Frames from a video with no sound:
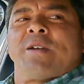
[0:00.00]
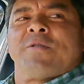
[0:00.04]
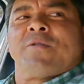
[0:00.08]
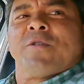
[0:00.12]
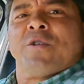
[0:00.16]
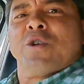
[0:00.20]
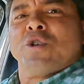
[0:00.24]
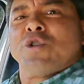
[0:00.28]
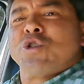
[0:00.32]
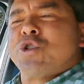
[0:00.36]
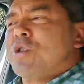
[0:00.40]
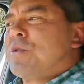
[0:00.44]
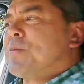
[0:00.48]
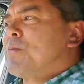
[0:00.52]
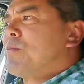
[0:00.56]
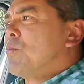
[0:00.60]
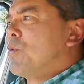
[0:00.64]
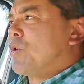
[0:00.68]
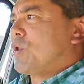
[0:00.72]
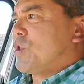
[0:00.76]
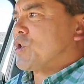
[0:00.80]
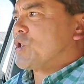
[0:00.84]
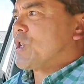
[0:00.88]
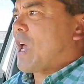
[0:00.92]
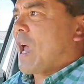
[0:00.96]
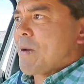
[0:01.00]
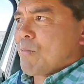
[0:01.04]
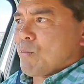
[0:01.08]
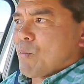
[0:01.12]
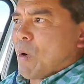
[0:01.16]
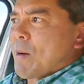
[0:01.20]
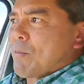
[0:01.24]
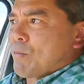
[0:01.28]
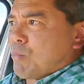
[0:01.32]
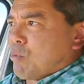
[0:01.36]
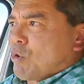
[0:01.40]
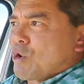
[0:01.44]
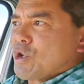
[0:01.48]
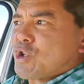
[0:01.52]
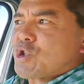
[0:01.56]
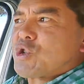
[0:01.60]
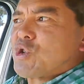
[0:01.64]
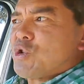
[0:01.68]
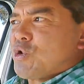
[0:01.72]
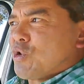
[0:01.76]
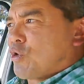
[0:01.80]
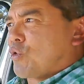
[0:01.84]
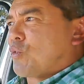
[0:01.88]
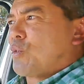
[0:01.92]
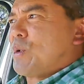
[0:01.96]
version with the same
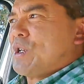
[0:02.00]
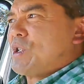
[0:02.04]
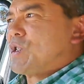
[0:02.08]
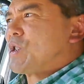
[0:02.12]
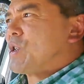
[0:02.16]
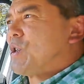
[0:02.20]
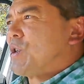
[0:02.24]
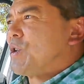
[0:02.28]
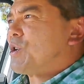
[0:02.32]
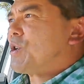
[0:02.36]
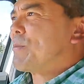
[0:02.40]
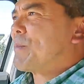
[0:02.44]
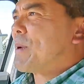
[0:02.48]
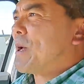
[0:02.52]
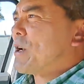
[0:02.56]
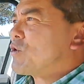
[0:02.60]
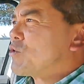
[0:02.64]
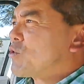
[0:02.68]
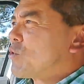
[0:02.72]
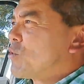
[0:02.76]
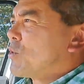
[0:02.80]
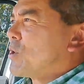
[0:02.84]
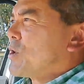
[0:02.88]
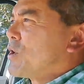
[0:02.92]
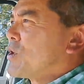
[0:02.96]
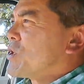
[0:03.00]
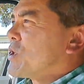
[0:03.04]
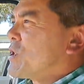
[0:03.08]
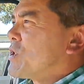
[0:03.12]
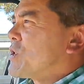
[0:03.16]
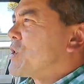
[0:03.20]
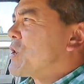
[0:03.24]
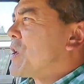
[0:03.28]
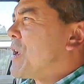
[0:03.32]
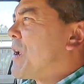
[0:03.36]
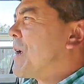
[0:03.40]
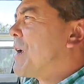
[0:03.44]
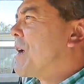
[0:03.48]
1.2 3-cylinder petrol. This is